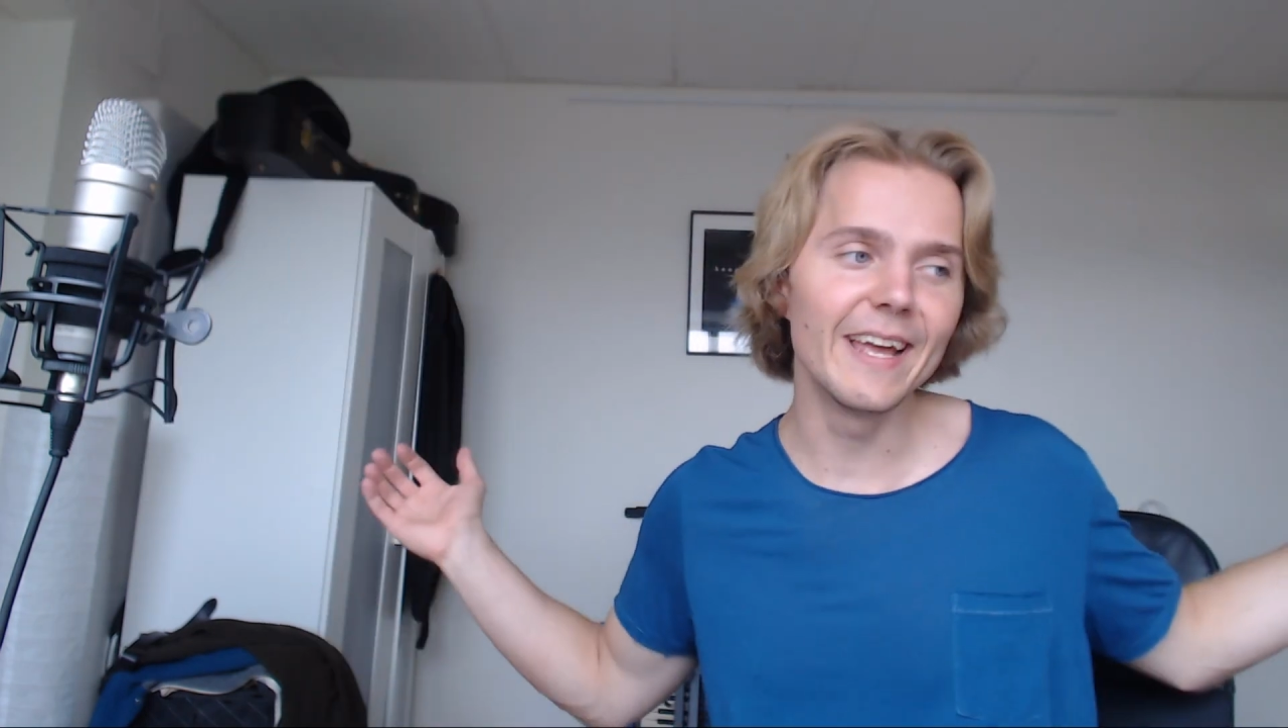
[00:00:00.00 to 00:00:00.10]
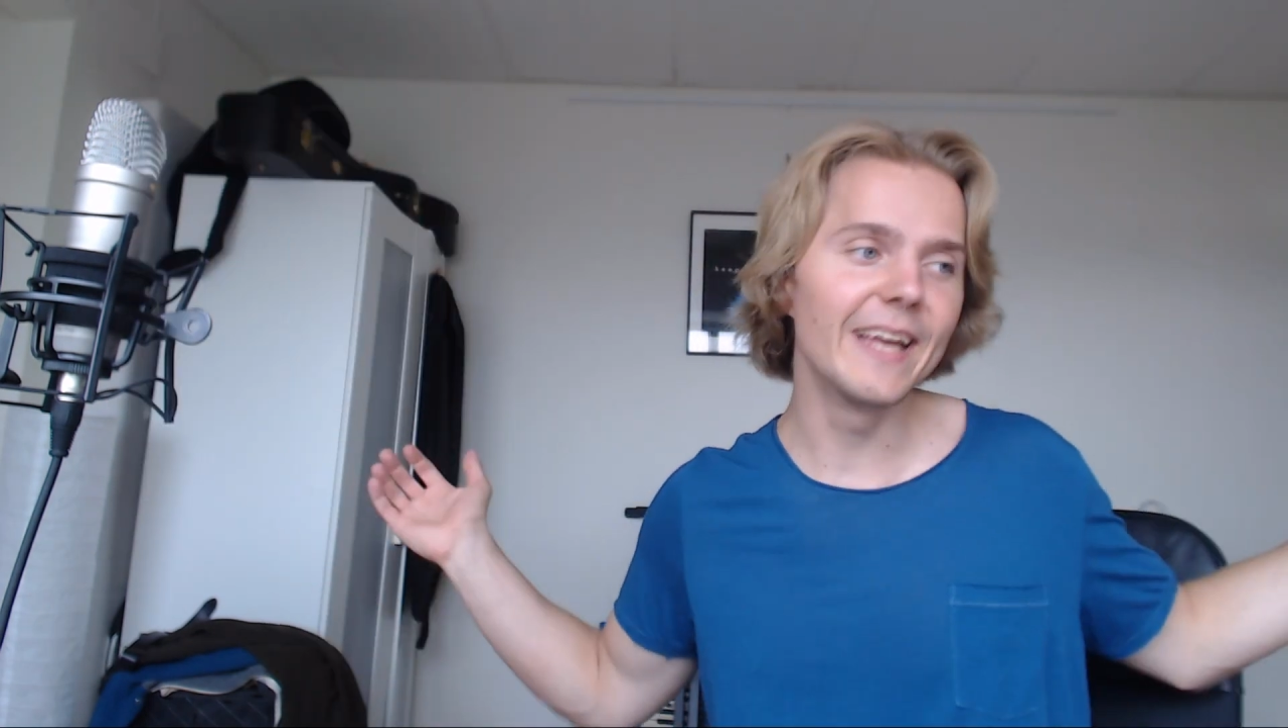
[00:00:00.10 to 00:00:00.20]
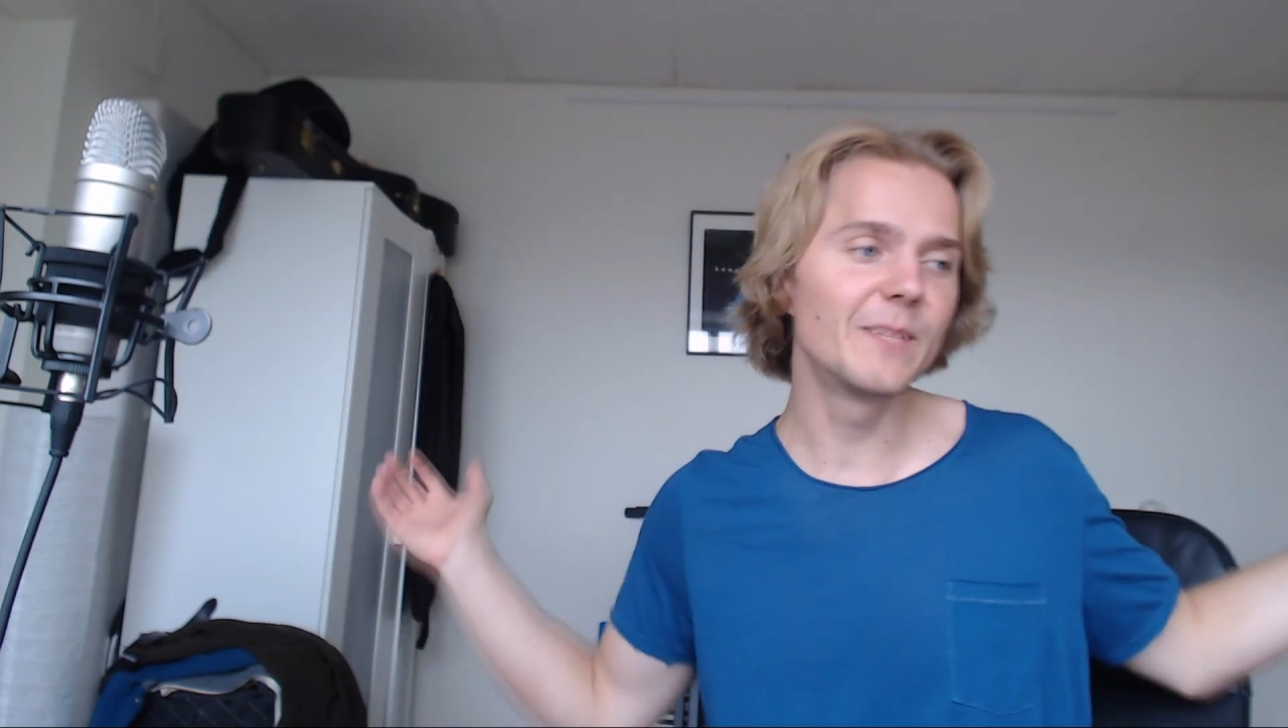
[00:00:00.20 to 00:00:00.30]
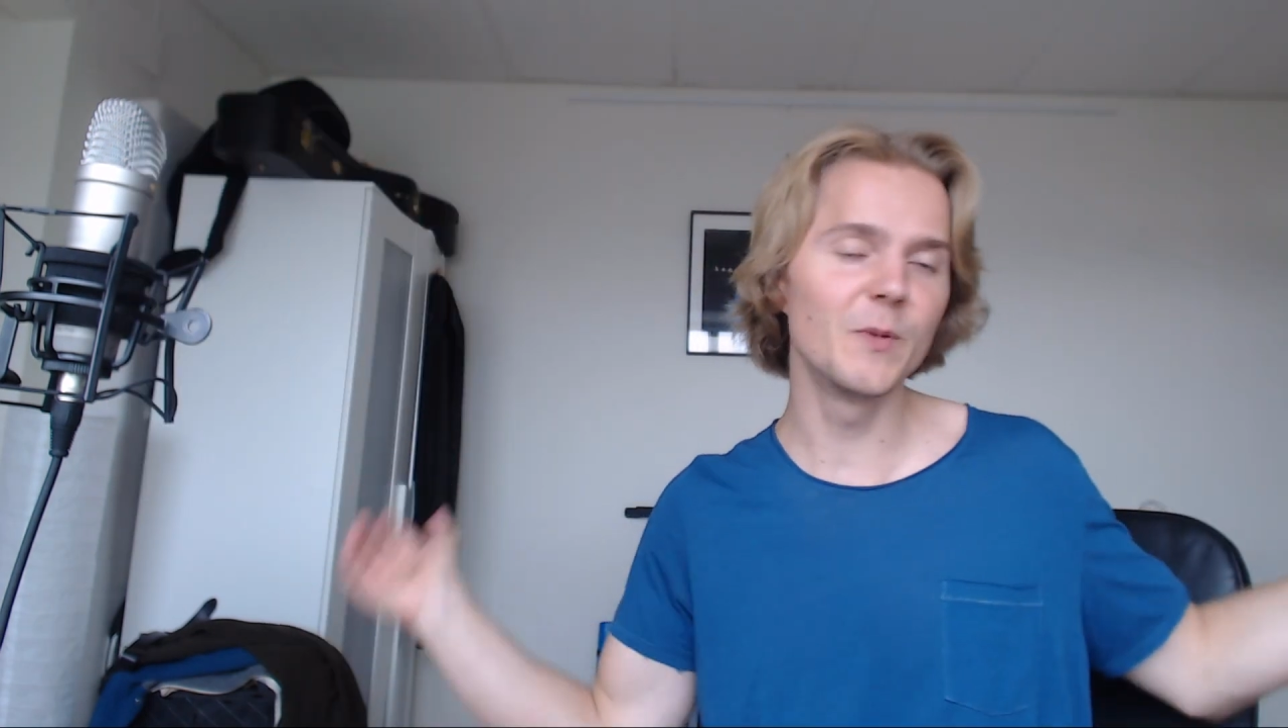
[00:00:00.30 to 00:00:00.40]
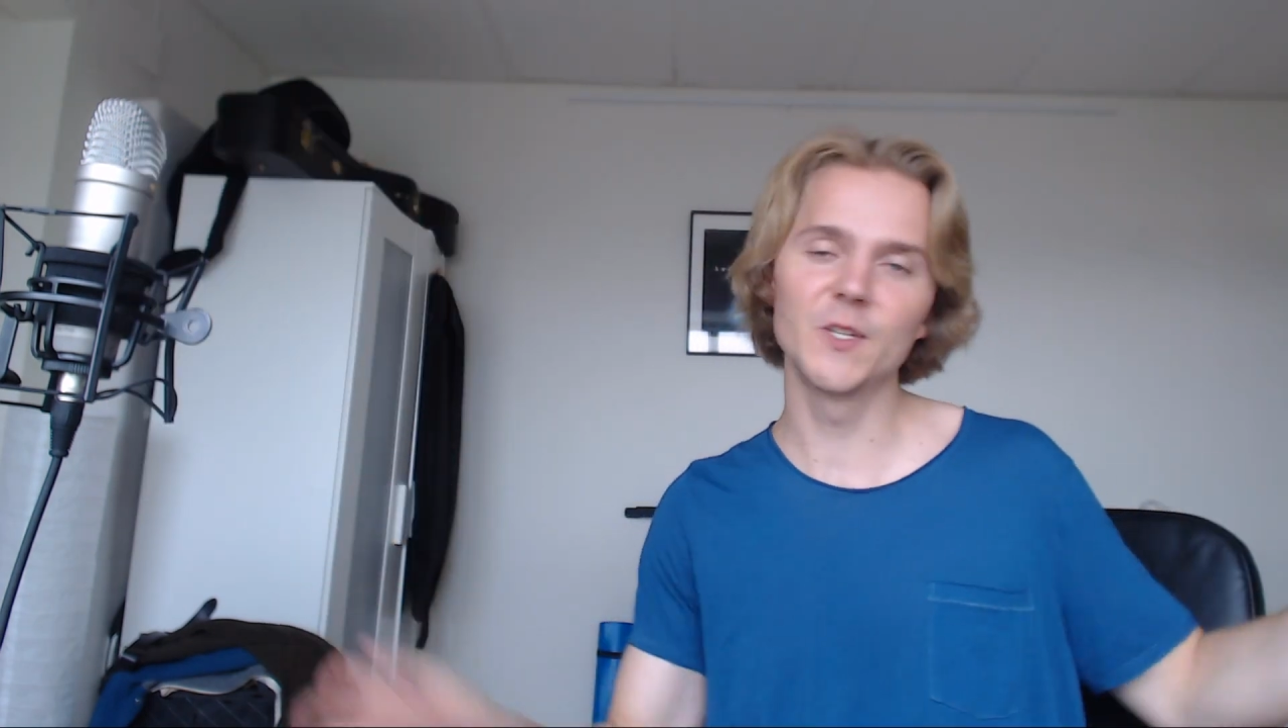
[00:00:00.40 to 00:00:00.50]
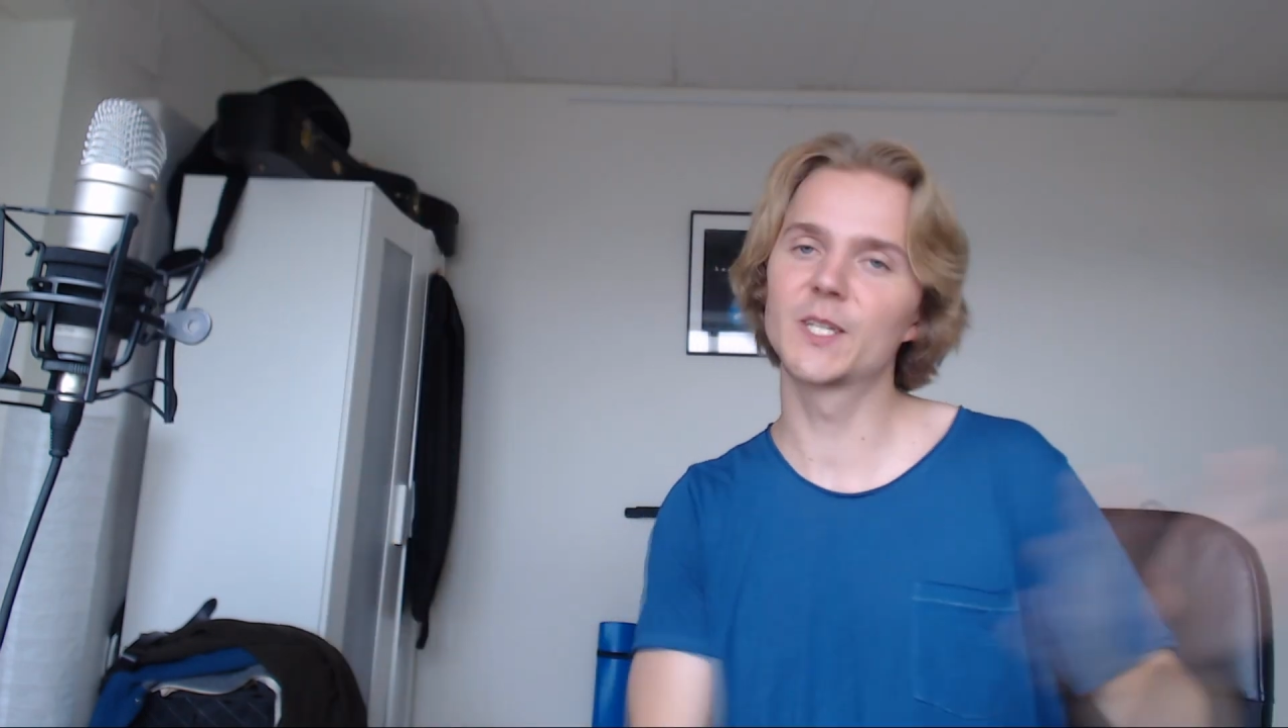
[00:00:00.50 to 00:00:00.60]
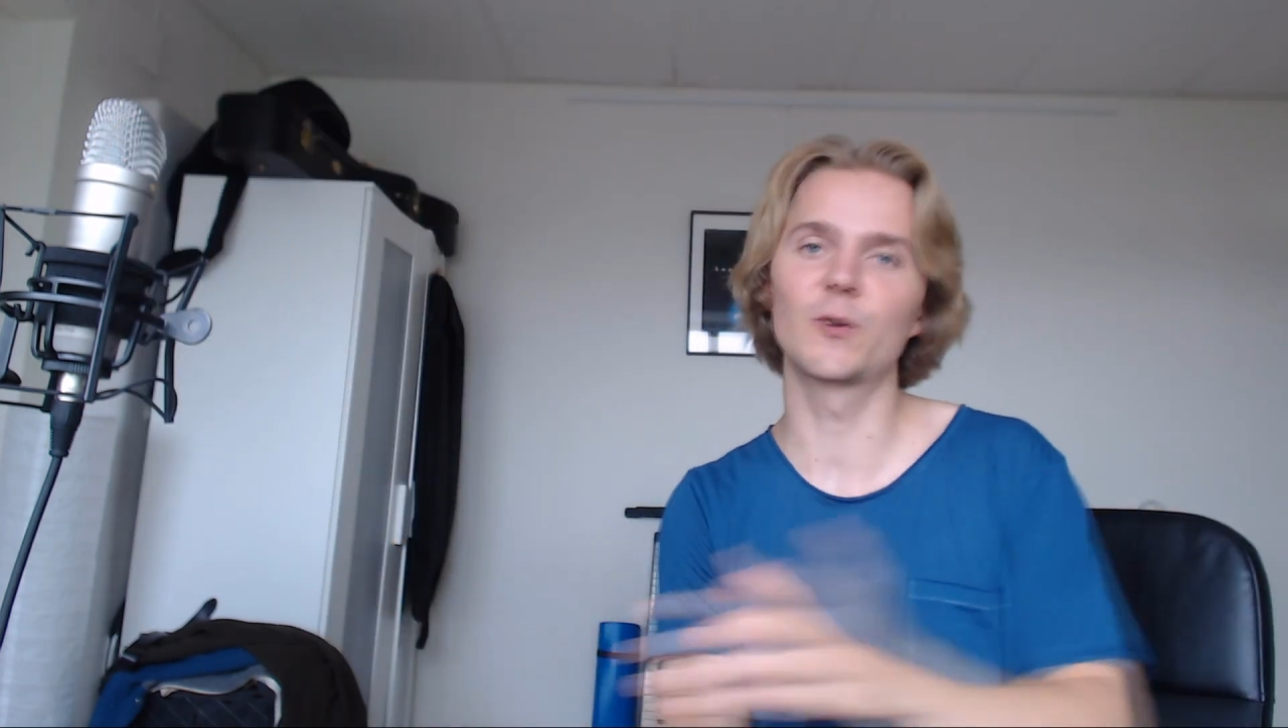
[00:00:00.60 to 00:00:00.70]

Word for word: it's been just